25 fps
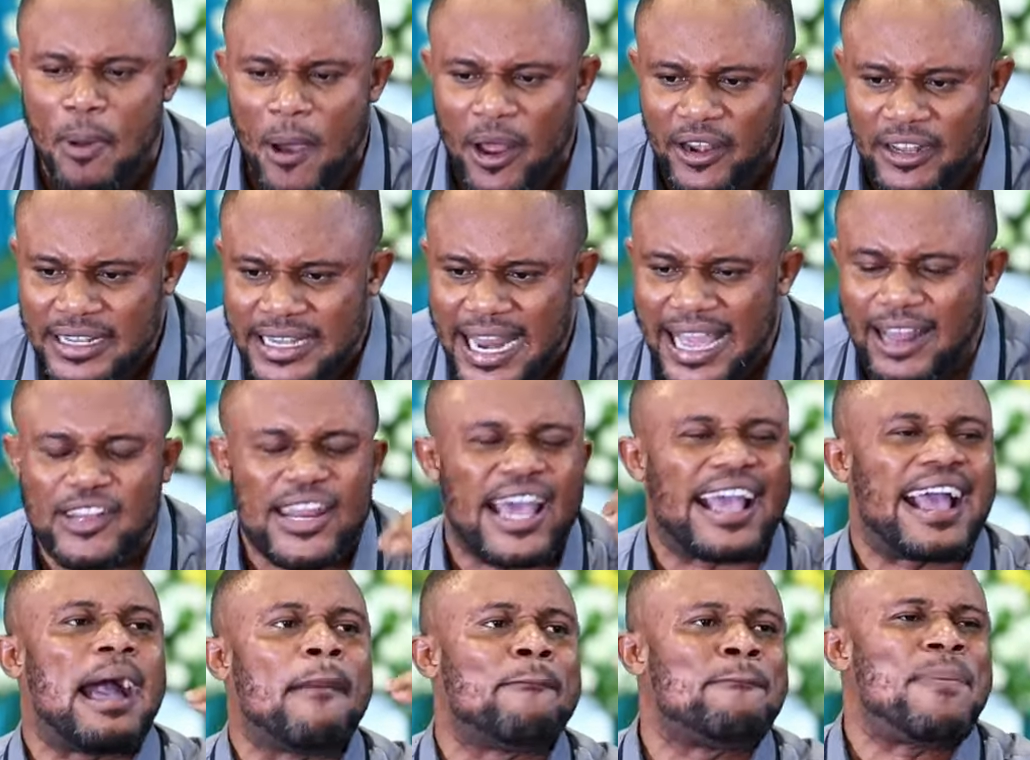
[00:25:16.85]
the
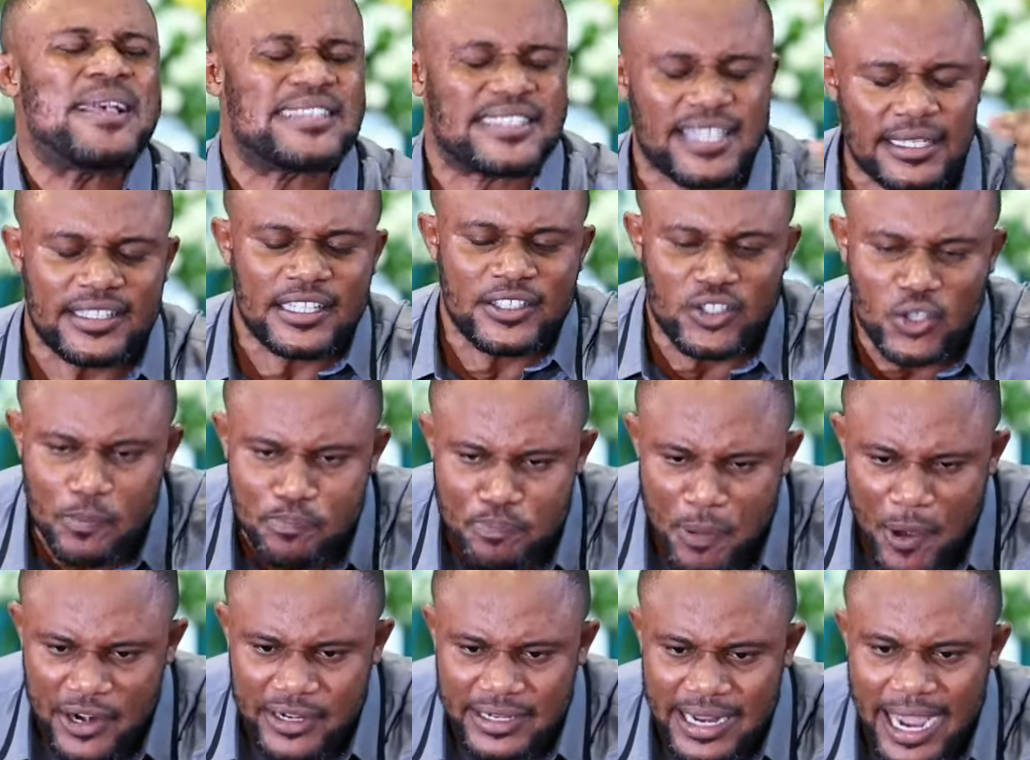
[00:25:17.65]
ponder, the capacity
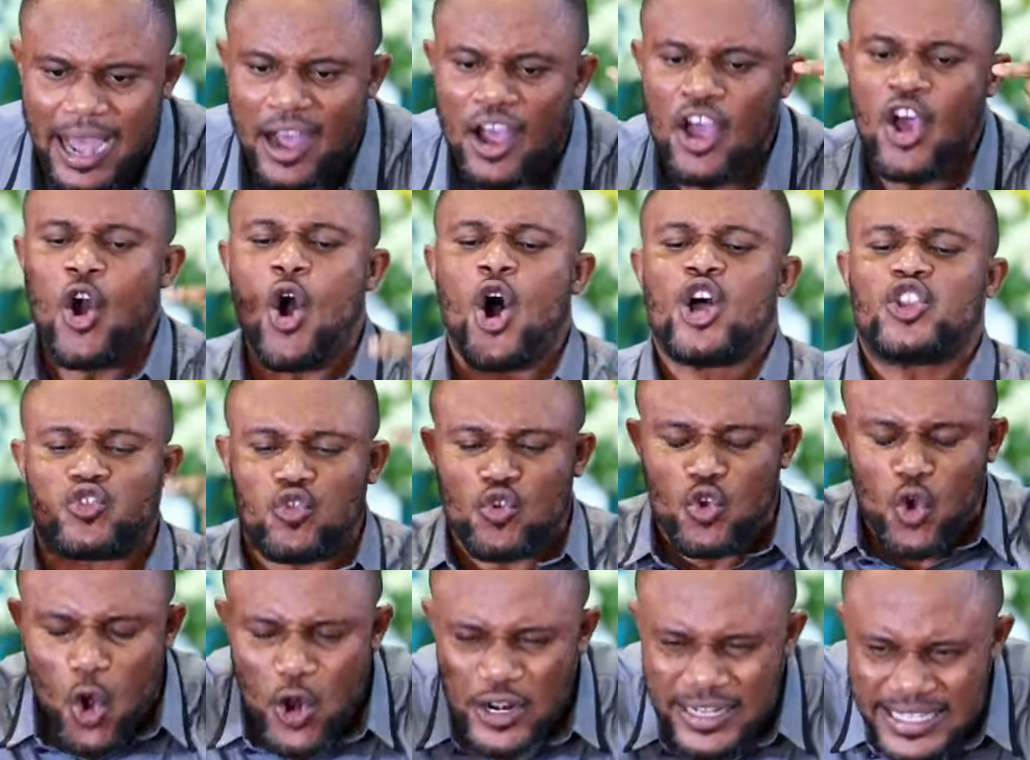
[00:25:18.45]
to ponder
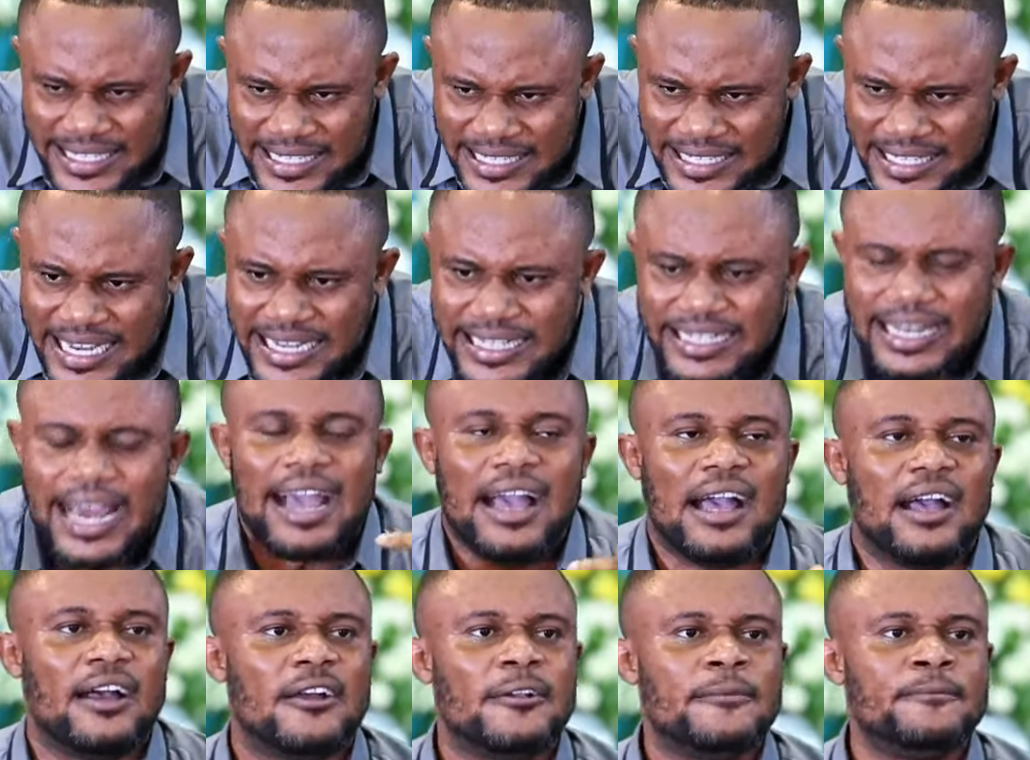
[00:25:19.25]
or to
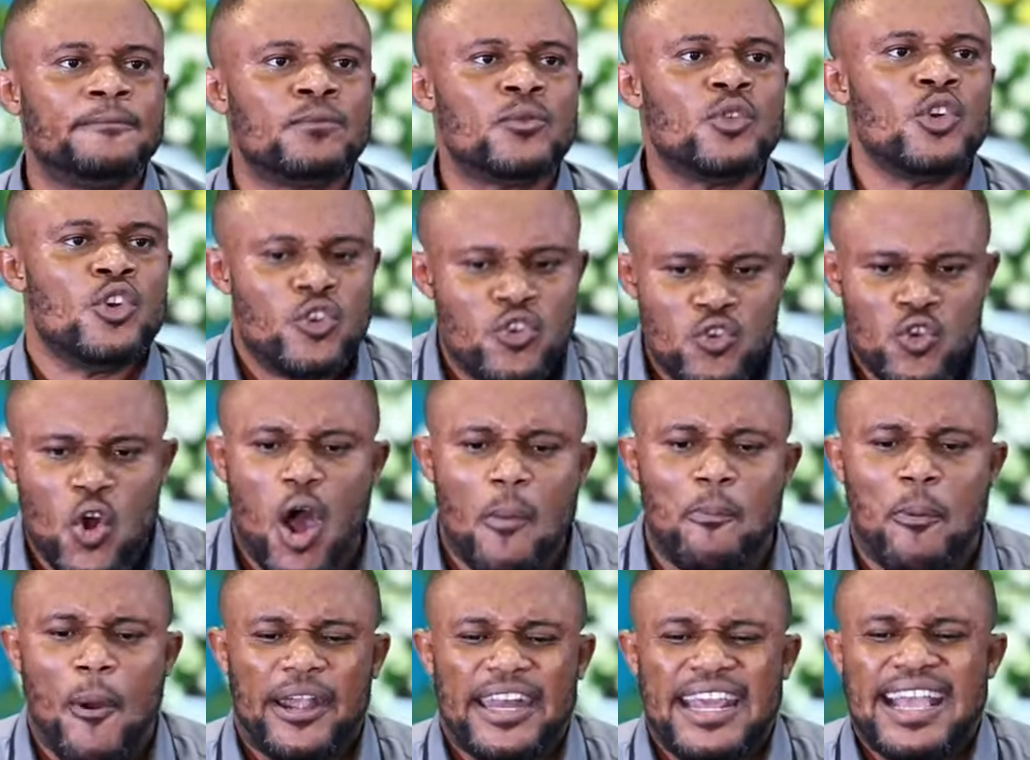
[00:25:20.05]
consider.
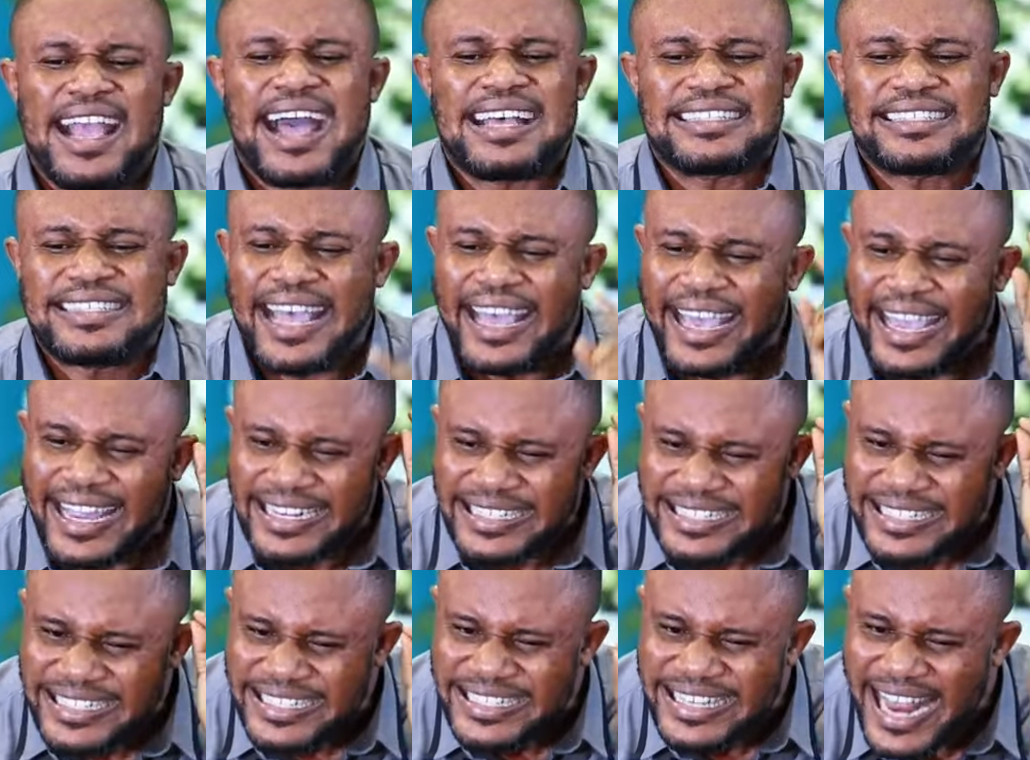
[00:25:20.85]
Nobody has
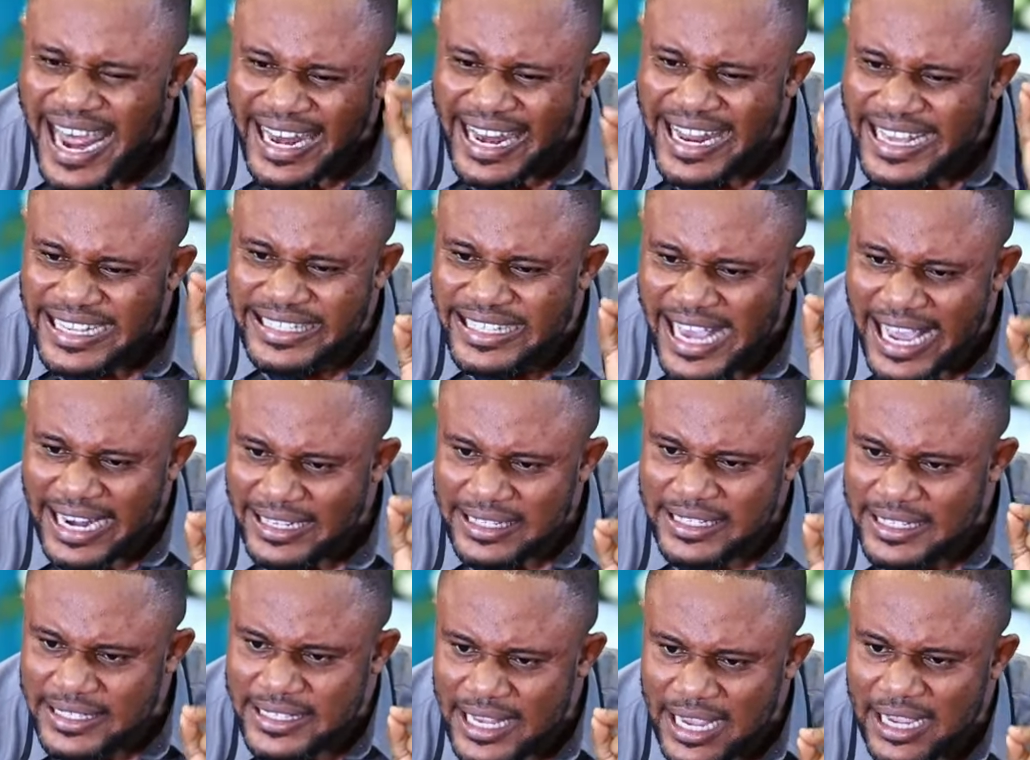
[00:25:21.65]
the
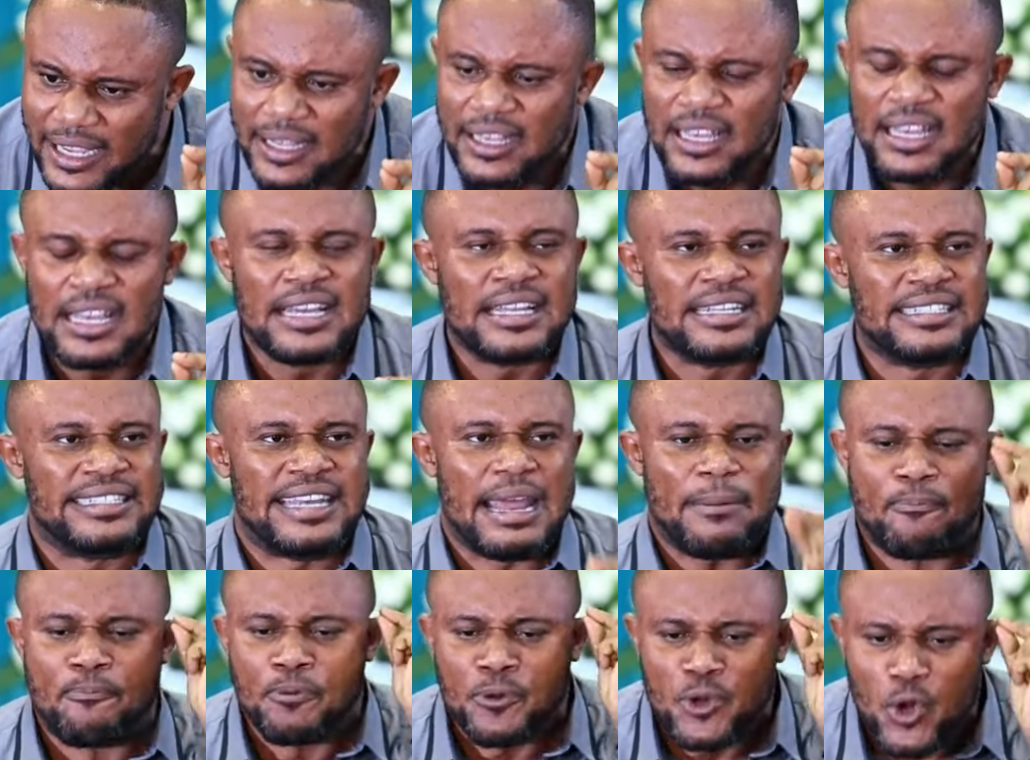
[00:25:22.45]
intelligence,
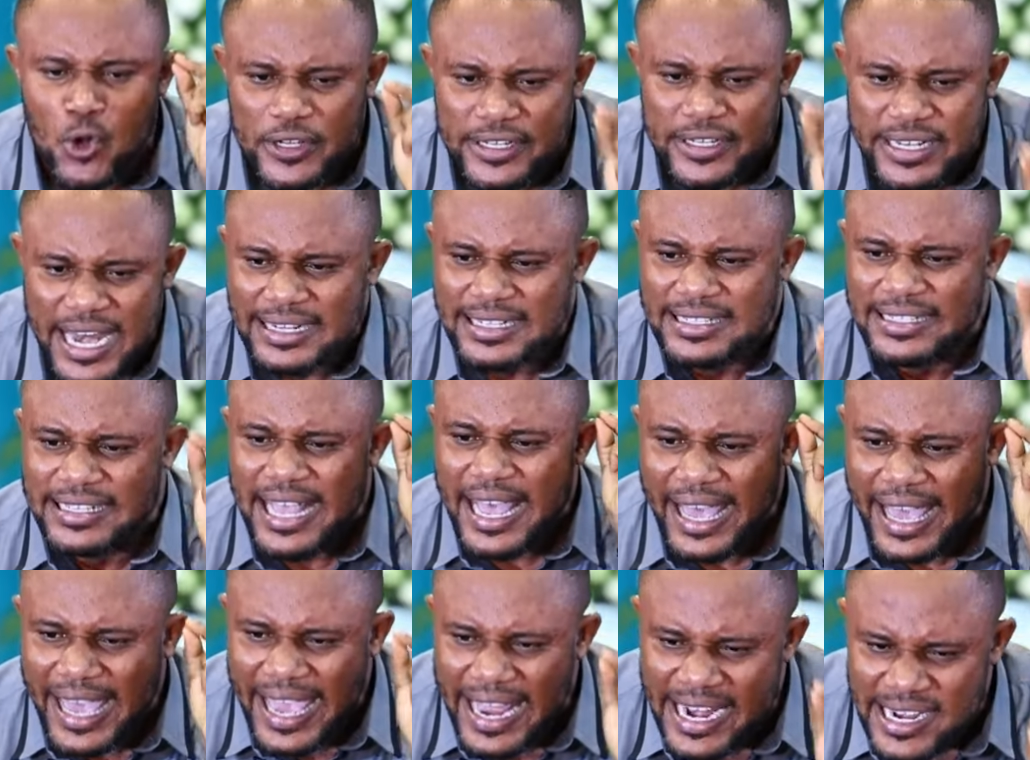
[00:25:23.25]
the
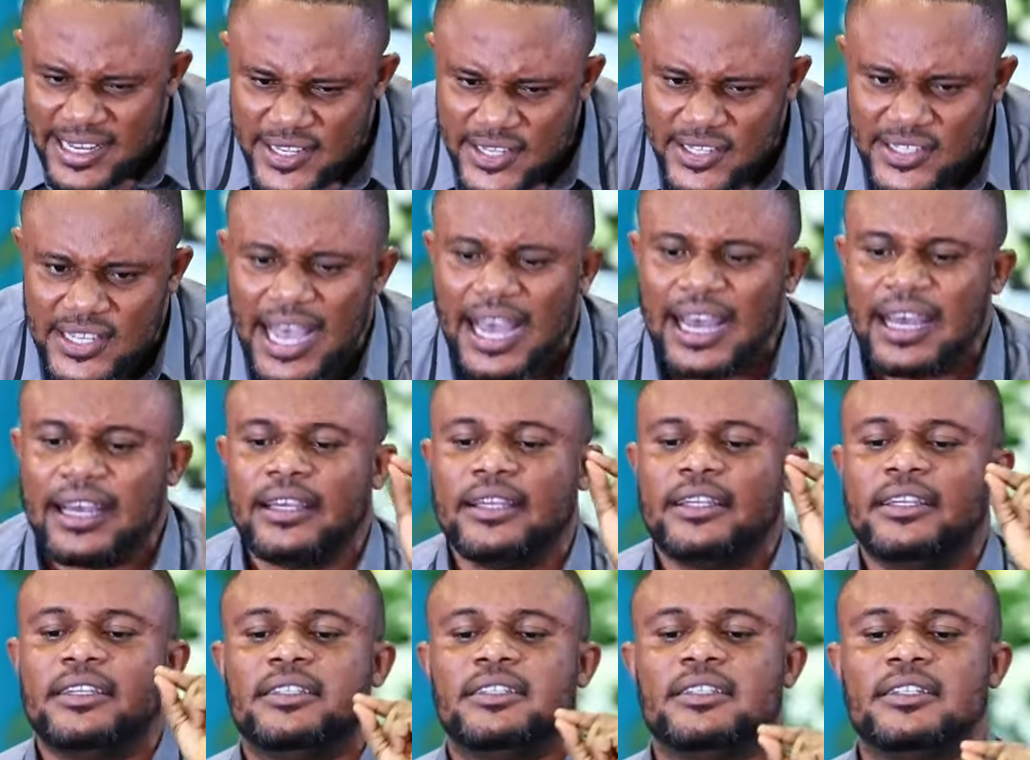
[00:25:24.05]
prudence, the
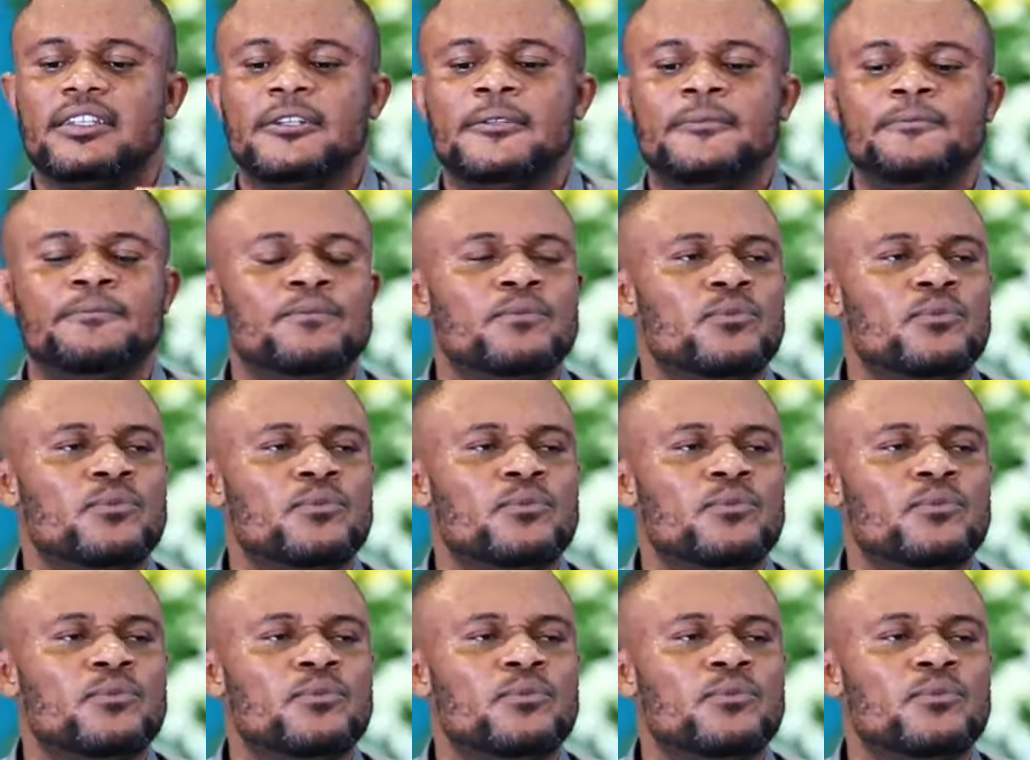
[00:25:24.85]
insight,